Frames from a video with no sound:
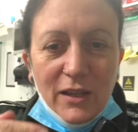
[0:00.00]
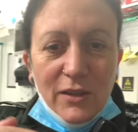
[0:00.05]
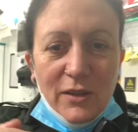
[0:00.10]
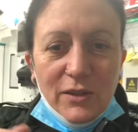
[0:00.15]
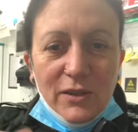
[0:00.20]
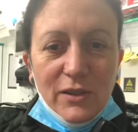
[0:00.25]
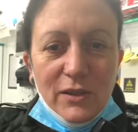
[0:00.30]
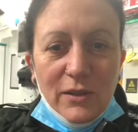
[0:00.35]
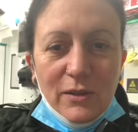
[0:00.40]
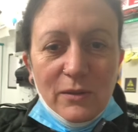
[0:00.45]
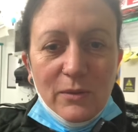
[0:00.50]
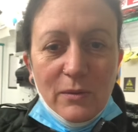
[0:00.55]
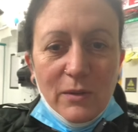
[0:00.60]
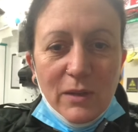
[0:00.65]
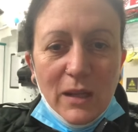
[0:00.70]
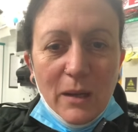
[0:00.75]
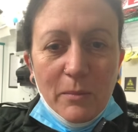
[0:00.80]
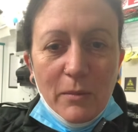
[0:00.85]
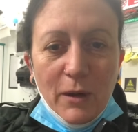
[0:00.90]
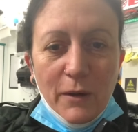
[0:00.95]
to
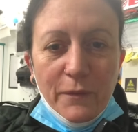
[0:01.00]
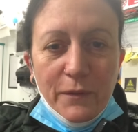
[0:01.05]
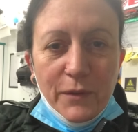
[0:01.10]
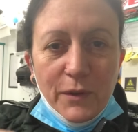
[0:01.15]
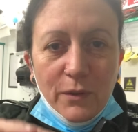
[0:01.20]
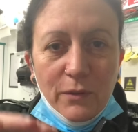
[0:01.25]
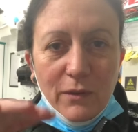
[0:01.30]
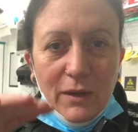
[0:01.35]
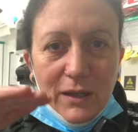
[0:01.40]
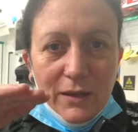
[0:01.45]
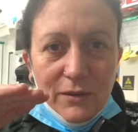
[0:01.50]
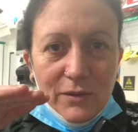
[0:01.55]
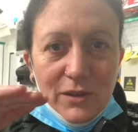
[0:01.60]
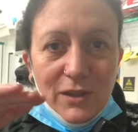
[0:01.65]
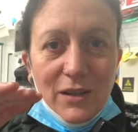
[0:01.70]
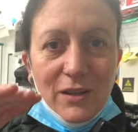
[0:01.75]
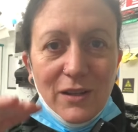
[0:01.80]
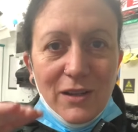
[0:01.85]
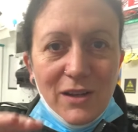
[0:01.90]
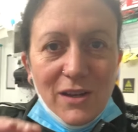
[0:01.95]
come off the ground
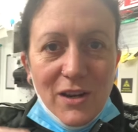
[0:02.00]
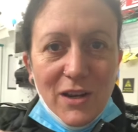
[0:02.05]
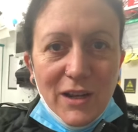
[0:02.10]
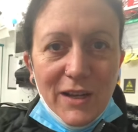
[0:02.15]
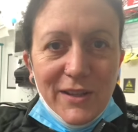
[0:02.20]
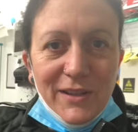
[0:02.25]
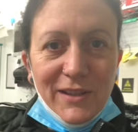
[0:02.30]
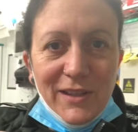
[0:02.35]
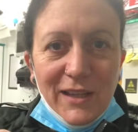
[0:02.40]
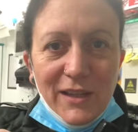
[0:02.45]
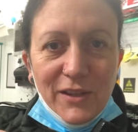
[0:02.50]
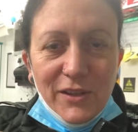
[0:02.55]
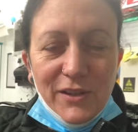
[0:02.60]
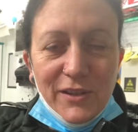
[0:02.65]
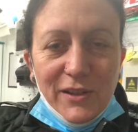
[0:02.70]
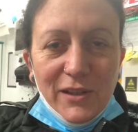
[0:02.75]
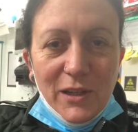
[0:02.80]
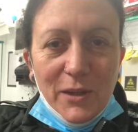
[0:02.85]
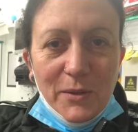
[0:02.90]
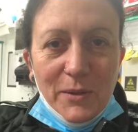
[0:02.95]
nicely and
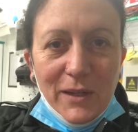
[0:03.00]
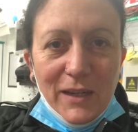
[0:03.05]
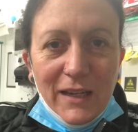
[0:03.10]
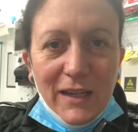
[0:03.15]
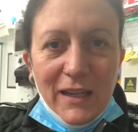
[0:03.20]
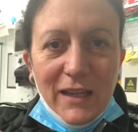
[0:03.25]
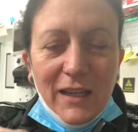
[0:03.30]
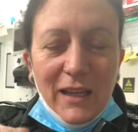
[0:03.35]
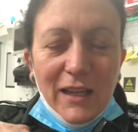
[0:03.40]
slowly,